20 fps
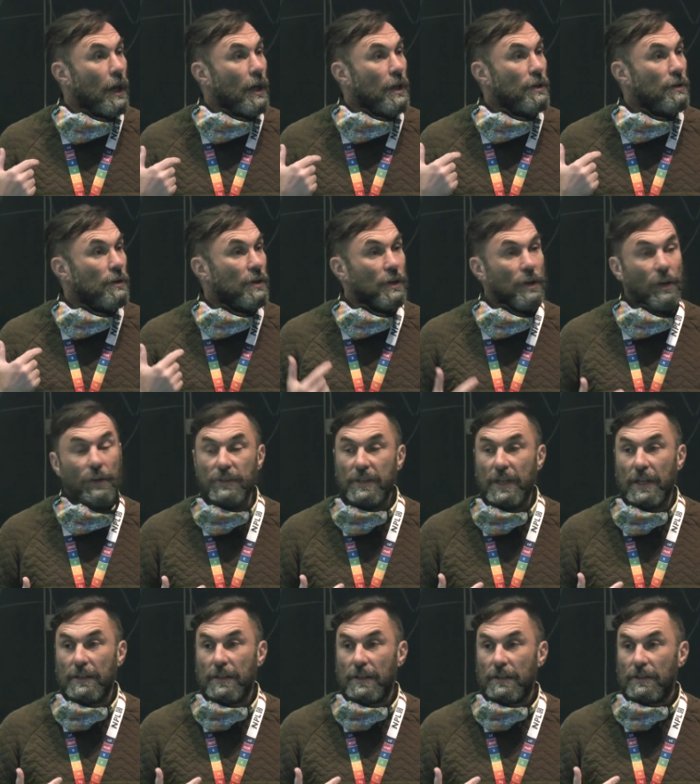You can
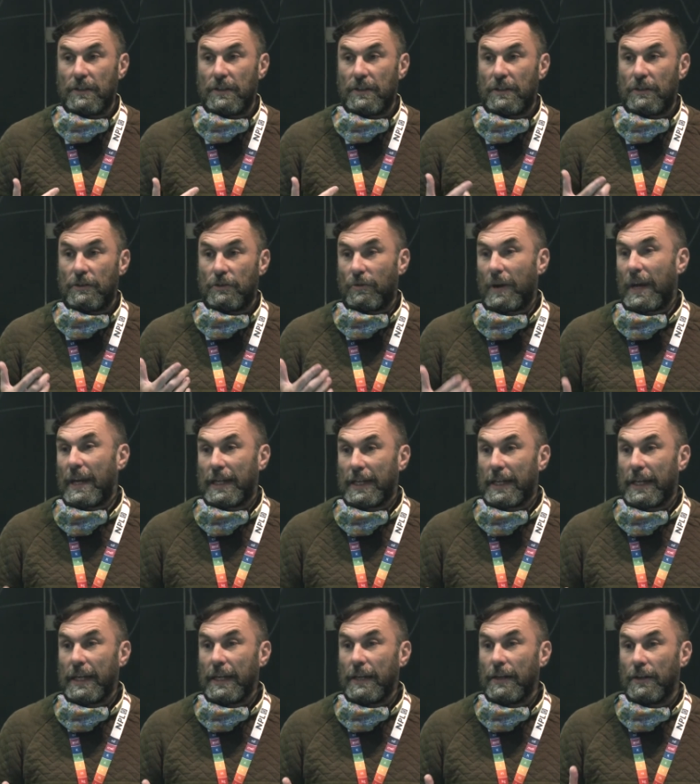contact us
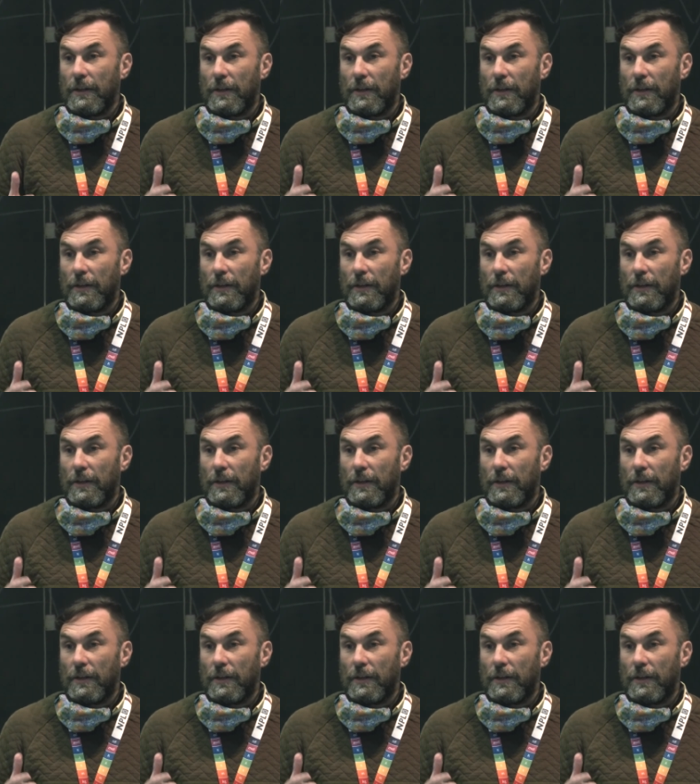directly.